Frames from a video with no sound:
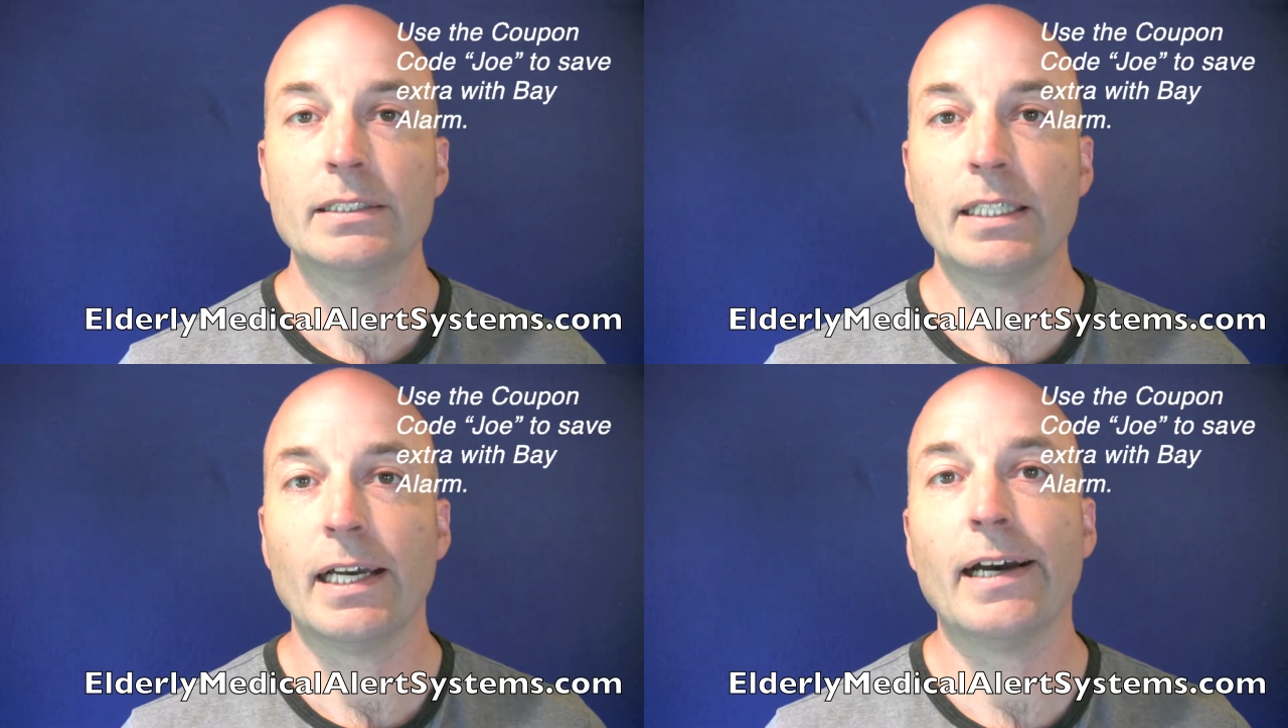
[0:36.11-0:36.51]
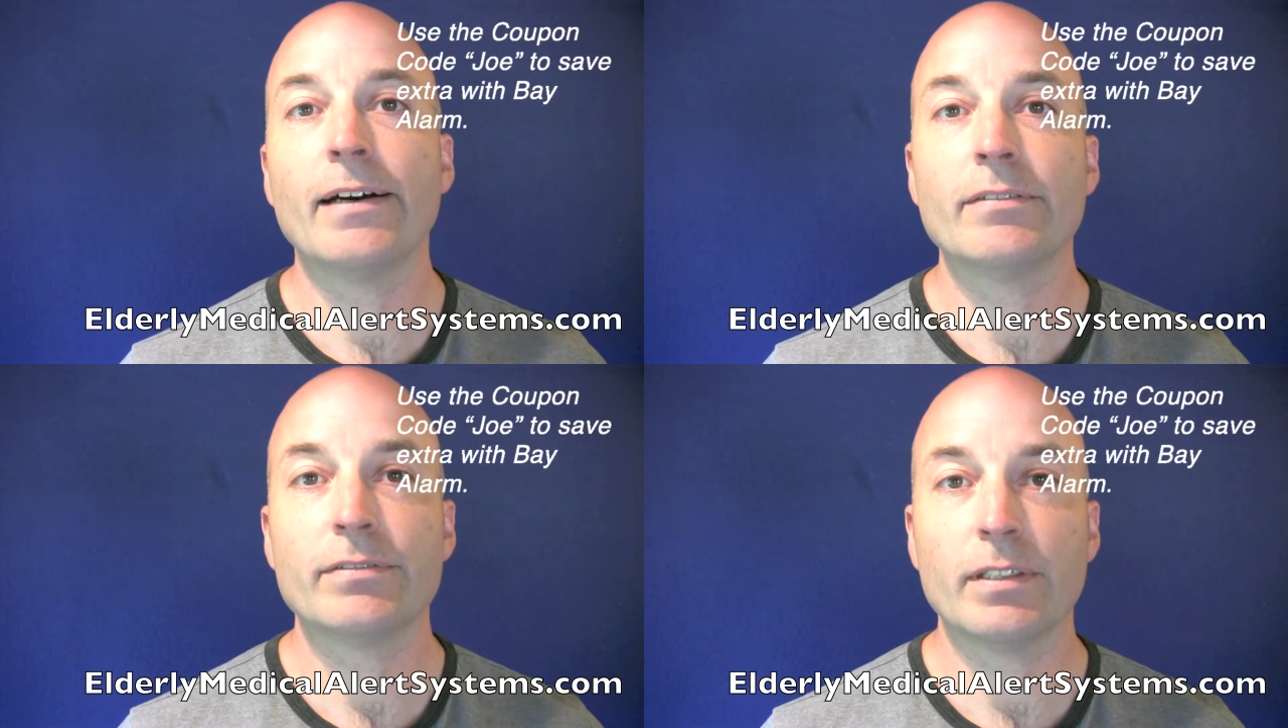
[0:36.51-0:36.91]
to
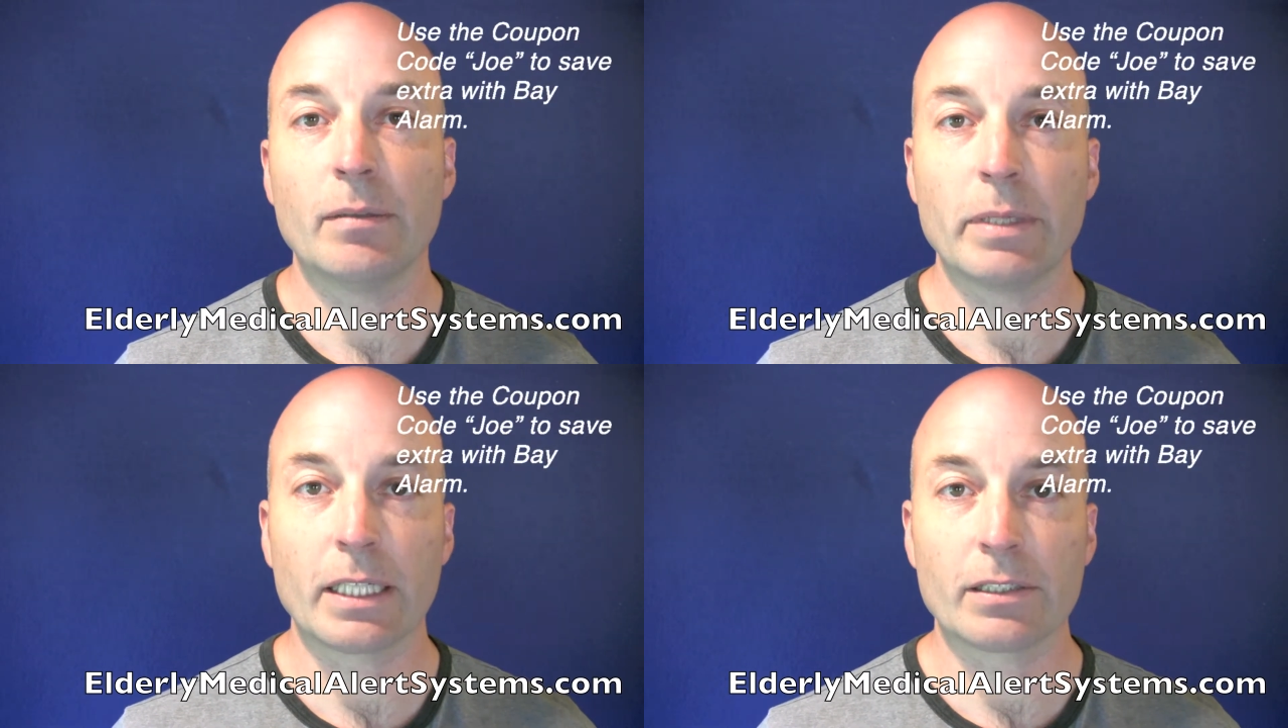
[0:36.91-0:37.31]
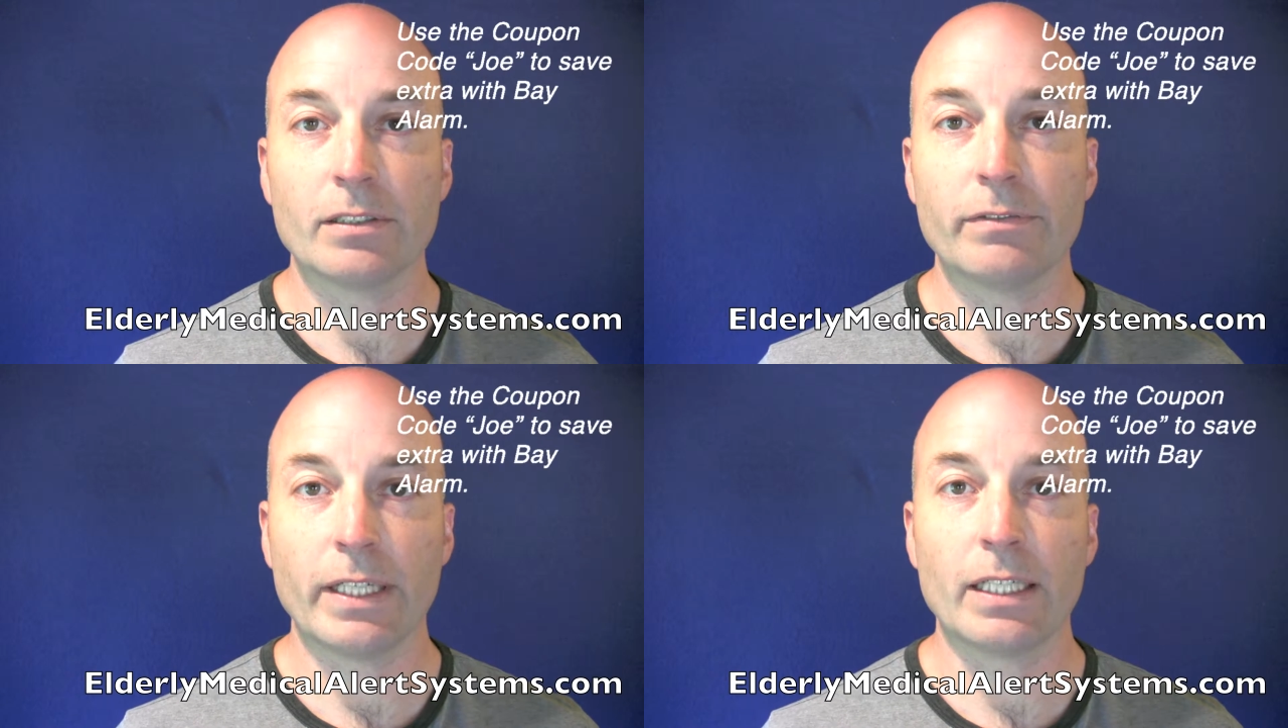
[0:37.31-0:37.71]
have a
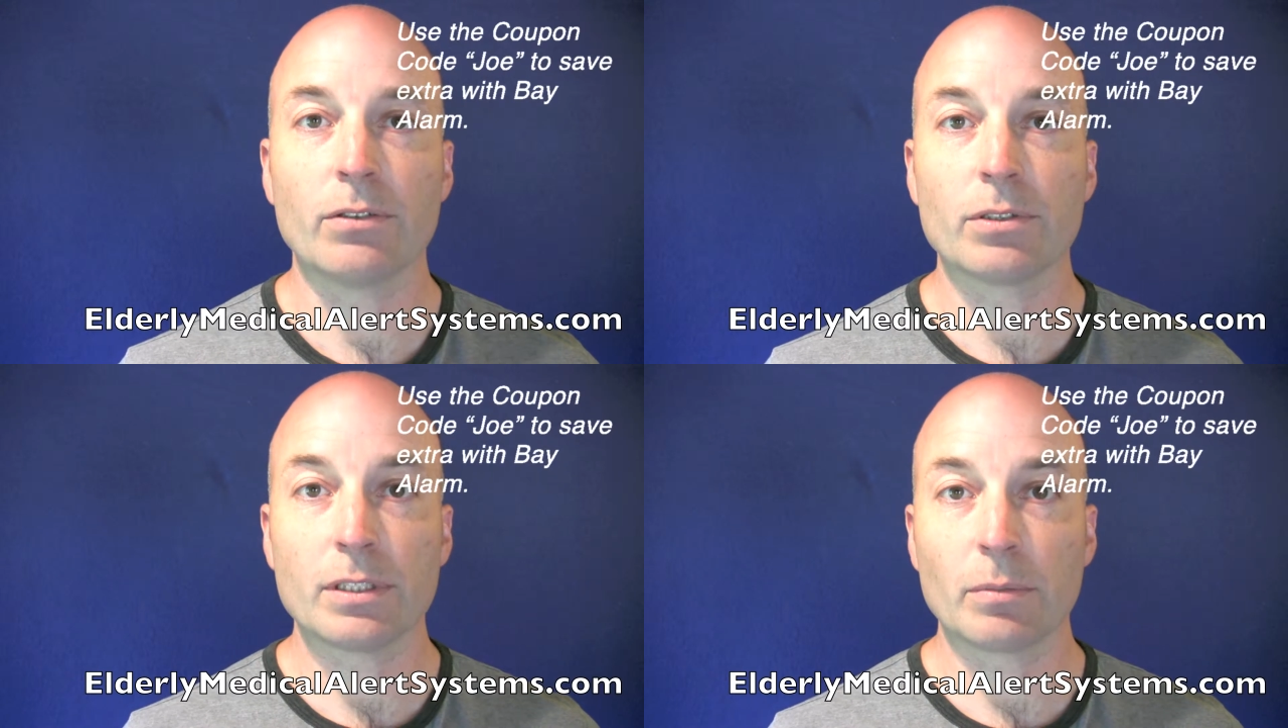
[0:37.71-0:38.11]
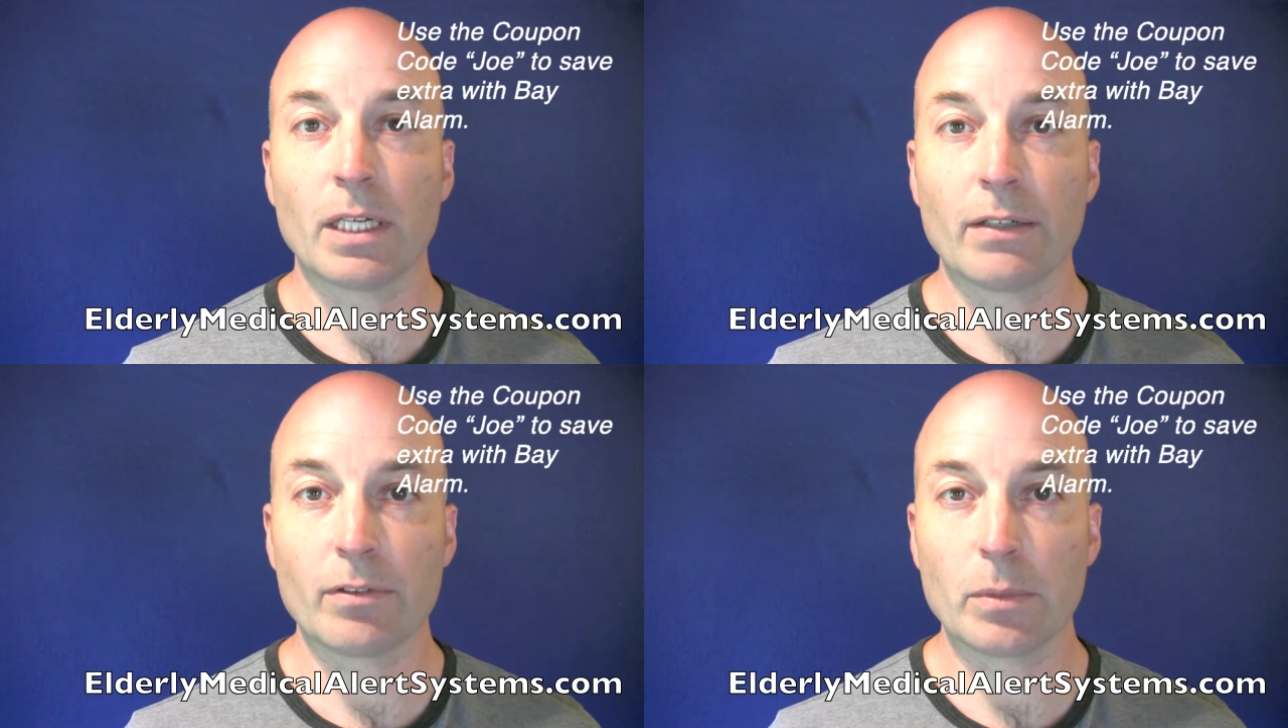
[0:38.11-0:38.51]
medical event or some
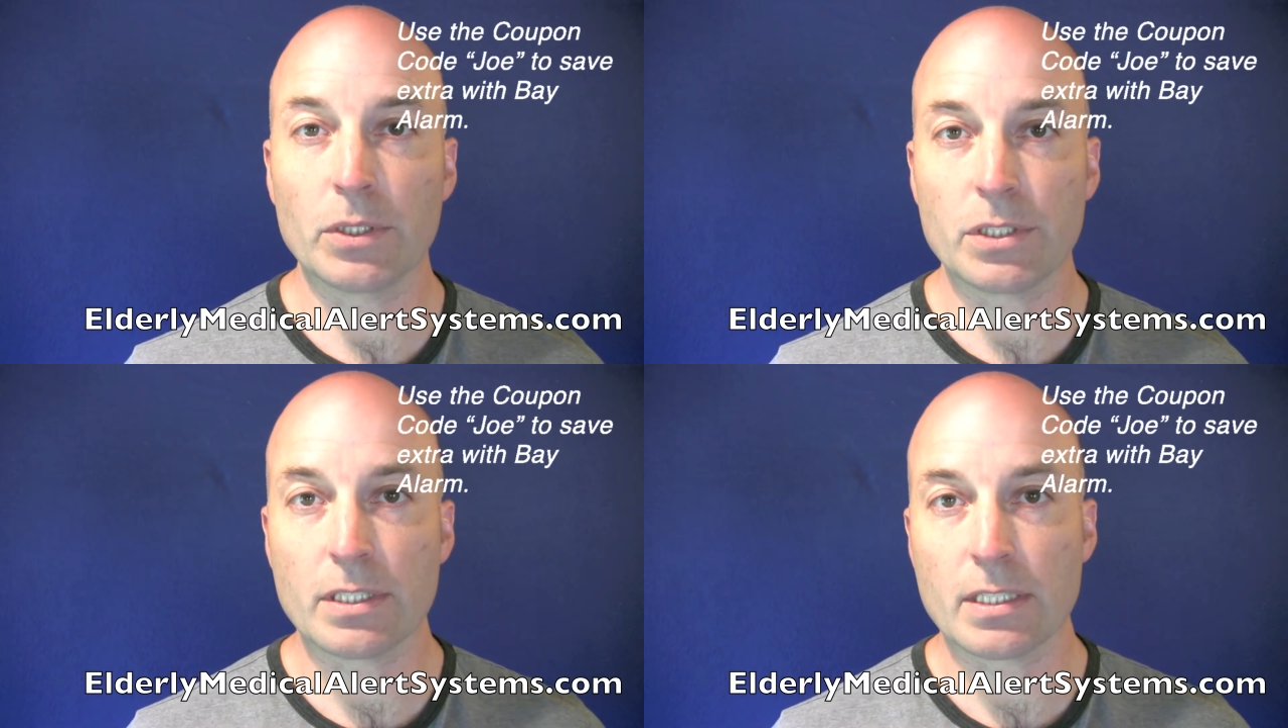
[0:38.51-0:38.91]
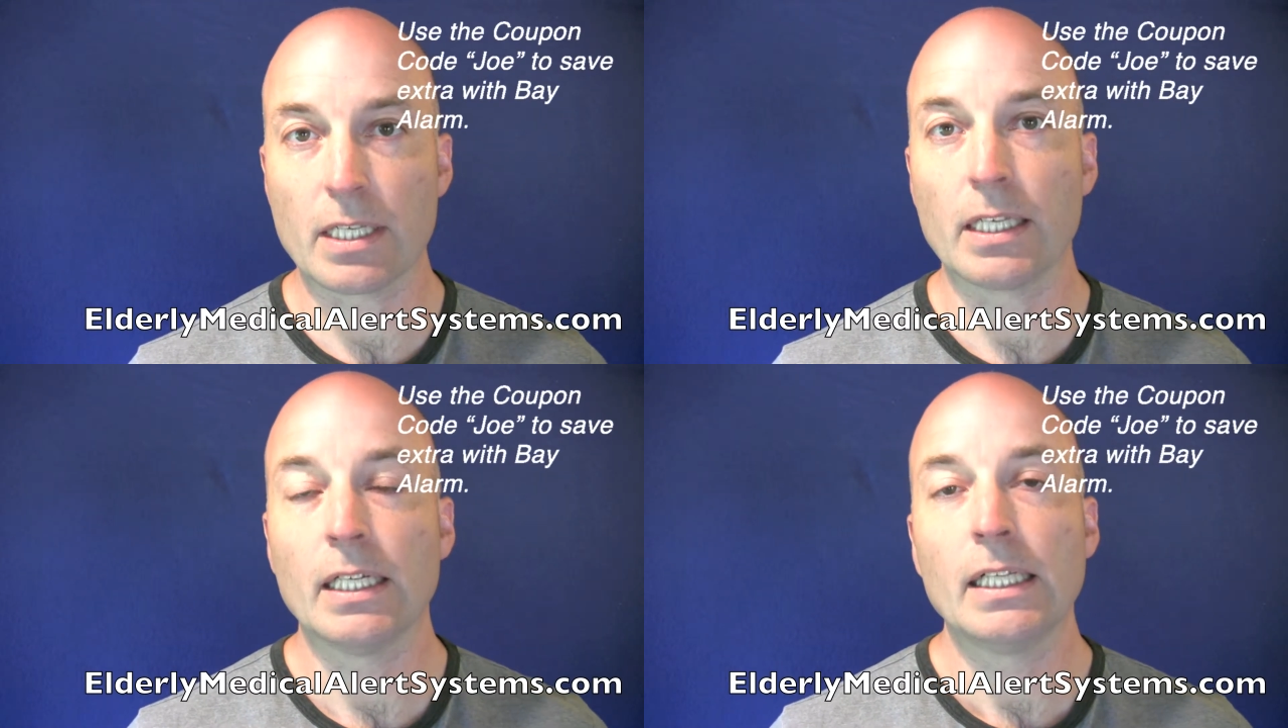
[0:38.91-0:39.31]
kind of
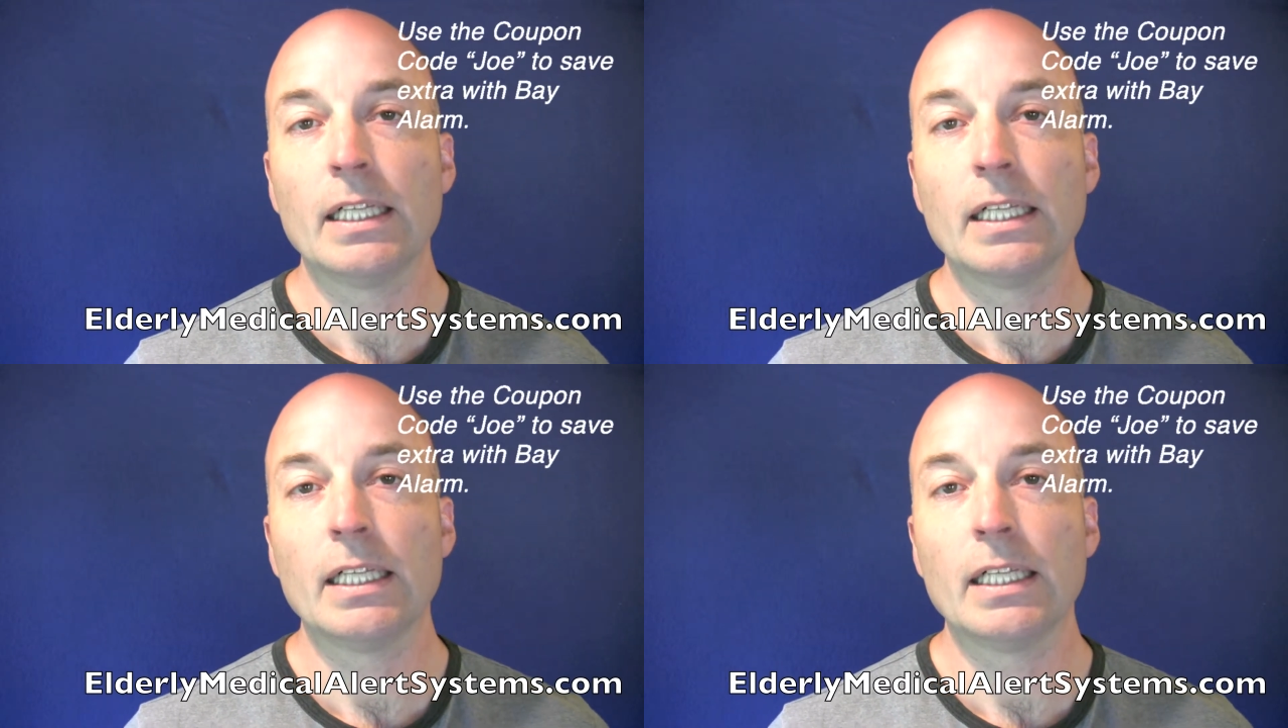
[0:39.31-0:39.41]
emergency.